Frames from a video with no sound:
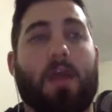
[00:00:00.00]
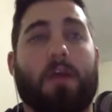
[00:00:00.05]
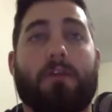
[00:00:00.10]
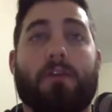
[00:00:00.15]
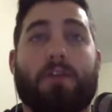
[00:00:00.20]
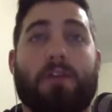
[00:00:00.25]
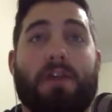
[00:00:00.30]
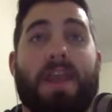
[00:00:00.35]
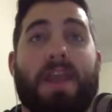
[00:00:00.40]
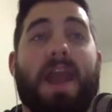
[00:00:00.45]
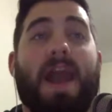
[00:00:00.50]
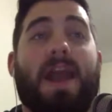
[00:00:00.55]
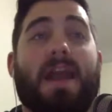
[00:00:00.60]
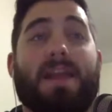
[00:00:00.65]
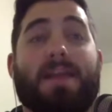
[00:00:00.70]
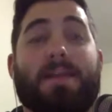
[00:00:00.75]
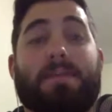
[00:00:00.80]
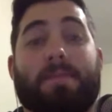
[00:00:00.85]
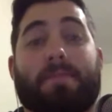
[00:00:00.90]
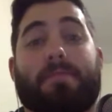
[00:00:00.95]
create
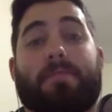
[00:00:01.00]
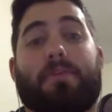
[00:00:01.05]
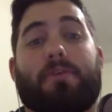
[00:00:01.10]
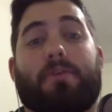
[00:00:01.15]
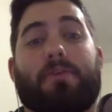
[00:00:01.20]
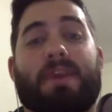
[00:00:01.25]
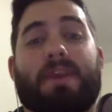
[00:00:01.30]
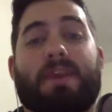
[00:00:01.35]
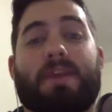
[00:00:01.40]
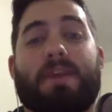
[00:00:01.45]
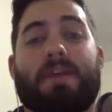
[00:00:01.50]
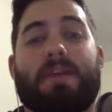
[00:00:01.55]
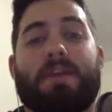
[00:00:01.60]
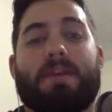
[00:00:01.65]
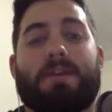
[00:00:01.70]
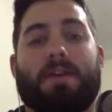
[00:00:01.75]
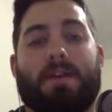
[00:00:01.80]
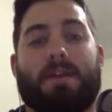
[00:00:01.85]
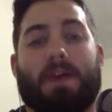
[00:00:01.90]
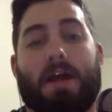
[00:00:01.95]
highly performant
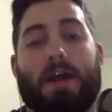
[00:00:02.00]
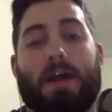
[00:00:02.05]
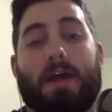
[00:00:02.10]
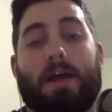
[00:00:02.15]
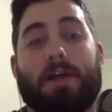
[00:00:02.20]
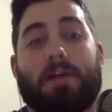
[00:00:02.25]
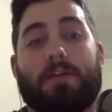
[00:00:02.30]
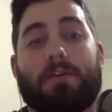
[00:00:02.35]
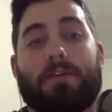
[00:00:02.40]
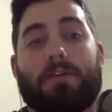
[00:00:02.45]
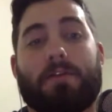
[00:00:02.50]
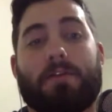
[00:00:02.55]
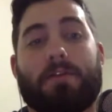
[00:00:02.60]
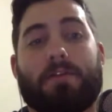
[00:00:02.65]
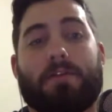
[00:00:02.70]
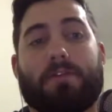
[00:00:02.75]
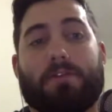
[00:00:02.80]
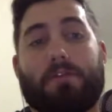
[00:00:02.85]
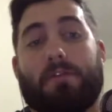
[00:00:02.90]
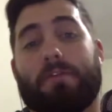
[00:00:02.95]

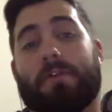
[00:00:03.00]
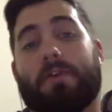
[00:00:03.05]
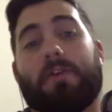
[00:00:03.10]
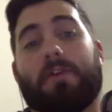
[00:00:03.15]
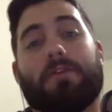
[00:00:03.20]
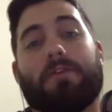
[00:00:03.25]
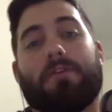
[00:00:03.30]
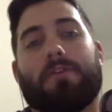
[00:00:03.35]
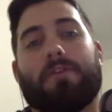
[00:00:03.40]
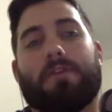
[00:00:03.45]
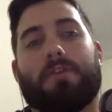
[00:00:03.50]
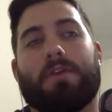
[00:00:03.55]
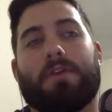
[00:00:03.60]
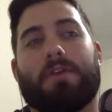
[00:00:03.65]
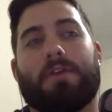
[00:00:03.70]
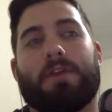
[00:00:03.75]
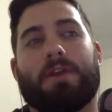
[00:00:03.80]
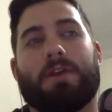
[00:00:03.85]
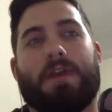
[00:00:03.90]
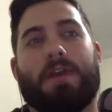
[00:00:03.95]
scroll views,
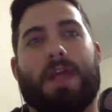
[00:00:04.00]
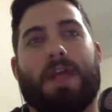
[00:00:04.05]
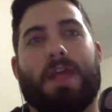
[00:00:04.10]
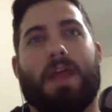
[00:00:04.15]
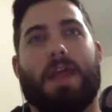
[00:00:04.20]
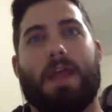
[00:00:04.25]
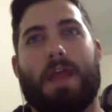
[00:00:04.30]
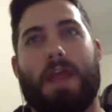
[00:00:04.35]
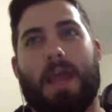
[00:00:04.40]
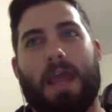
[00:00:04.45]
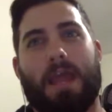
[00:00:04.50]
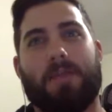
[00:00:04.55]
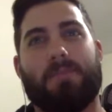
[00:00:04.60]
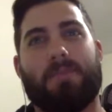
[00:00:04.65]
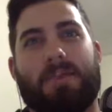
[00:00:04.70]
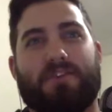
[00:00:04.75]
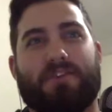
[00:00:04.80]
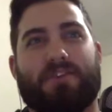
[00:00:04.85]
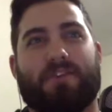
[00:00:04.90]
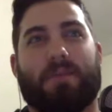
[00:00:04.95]
and
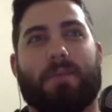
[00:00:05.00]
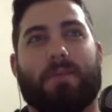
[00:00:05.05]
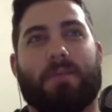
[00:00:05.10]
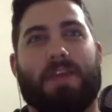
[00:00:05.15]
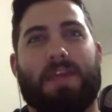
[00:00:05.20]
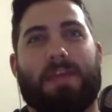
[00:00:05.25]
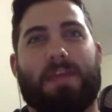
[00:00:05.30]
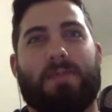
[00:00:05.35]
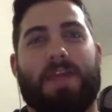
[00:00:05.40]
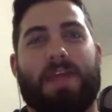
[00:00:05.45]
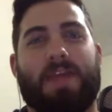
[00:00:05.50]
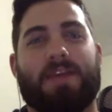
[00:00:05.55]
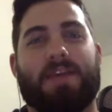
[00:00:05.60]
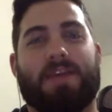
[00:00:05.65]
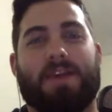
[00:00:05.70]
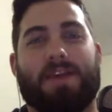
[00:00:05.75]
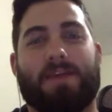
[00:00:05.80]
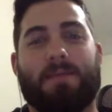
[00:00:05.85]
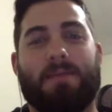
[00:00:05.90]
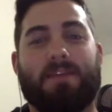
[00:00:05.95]
sure that we're keeping that
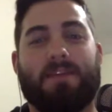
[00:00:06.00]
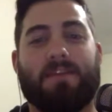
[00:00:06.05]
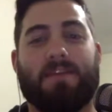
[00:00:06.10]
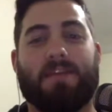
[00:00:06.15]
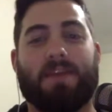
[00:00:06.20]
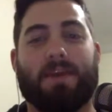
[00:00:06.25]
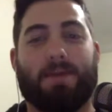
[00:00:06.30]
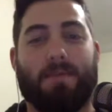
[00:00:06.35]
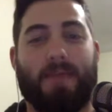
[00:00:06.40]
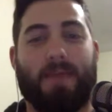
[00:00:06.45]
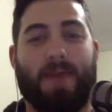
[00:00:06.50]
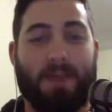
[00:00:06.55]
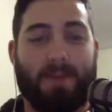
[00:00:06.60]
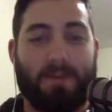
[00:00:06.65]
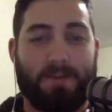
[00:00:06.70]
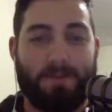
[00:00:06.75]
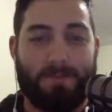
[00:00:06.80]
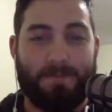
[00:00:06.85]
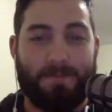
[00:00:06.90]
DOM nice and compact.